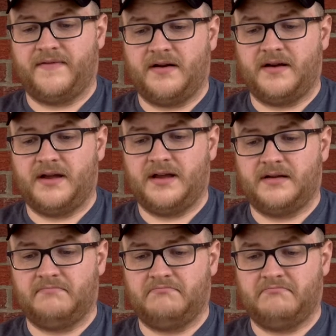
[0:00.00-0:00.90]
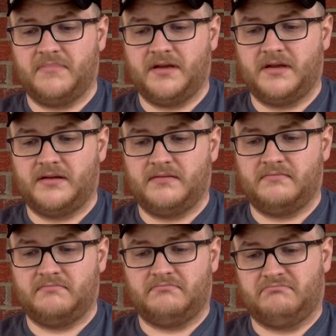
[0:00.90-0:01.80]
it very,
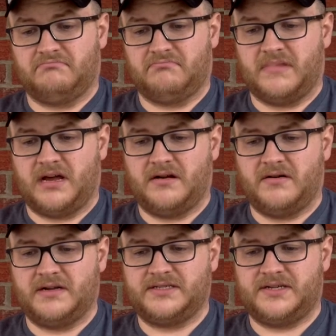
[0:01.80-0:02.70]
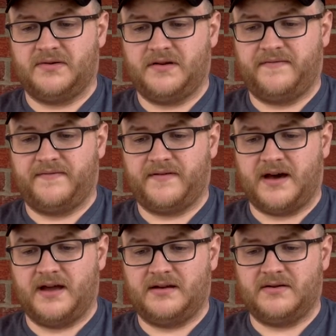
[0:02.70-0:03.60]
I don't know, intuitive.
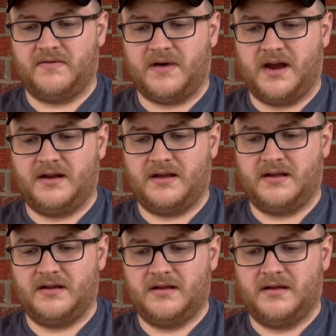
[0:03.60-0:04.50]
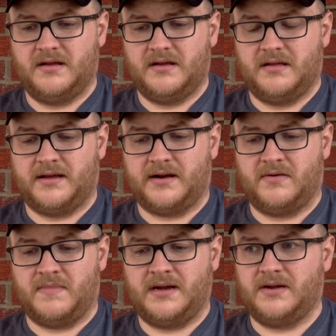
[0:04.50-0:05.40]
I don't mind it. Like, I
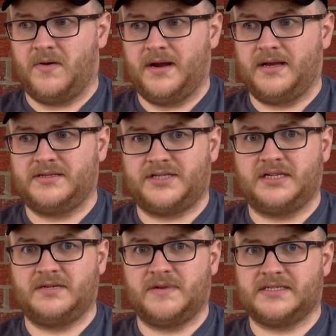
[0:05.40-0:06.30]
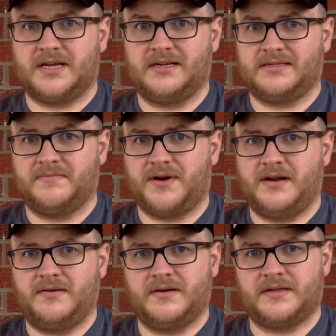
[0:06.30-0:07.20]
don't mind going in and changing my settings. I'm
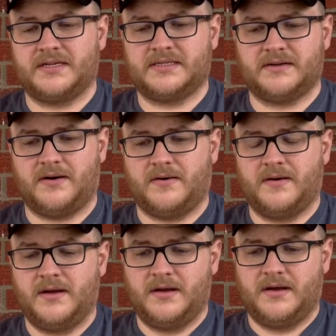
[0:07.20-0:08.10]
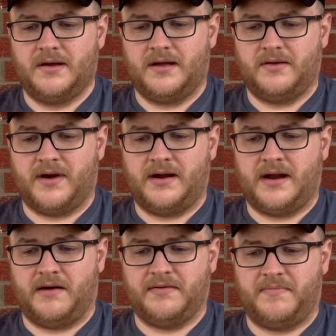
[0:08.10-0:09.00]
brand new at this, so right
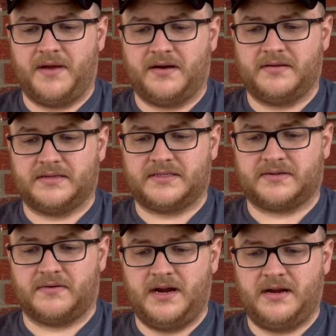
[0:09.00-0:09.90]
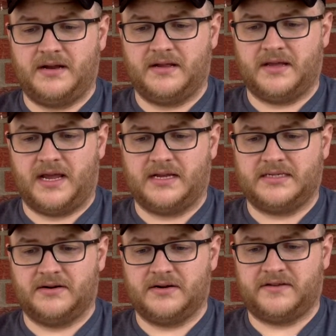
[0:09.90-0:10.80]
now, the bigger the screen, the
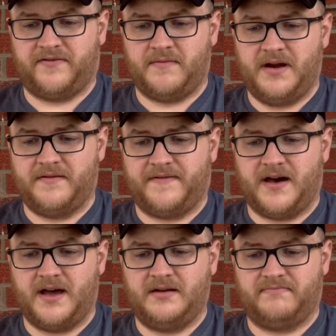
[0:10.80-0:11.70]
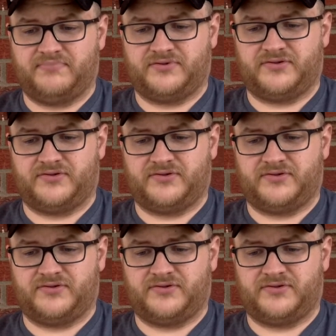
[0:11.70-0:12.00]
easier it is for me to find.